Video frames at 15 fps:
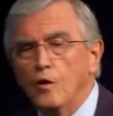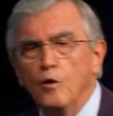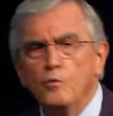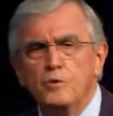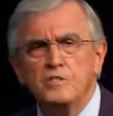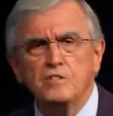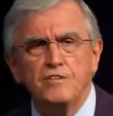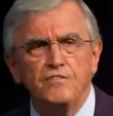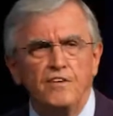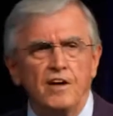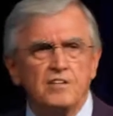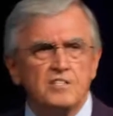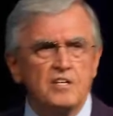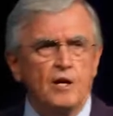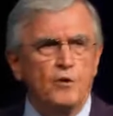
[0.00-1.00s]
always
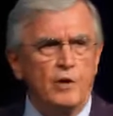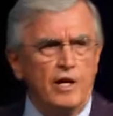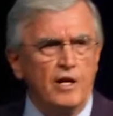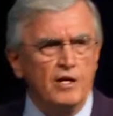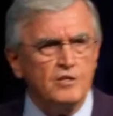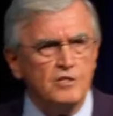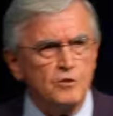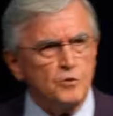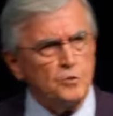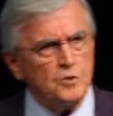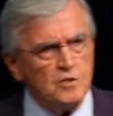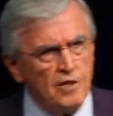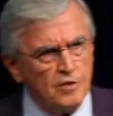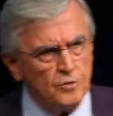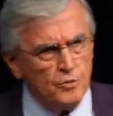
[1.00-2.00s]
defines our ages. We
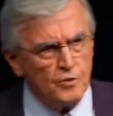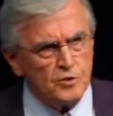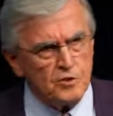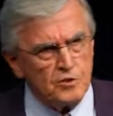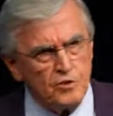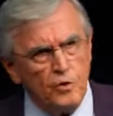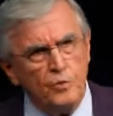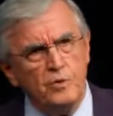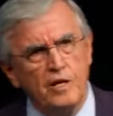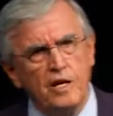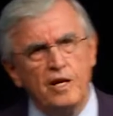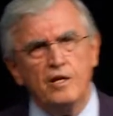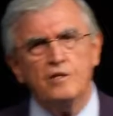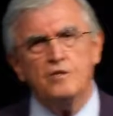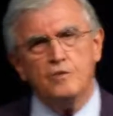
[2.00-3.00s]
start with Stone
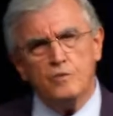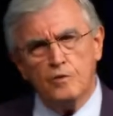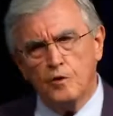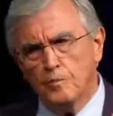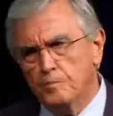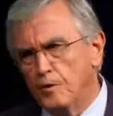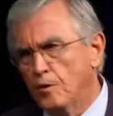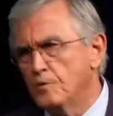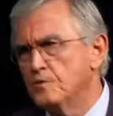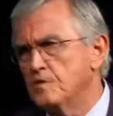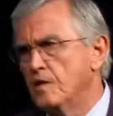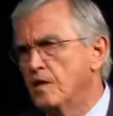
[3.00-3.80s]
Age, we go Bronze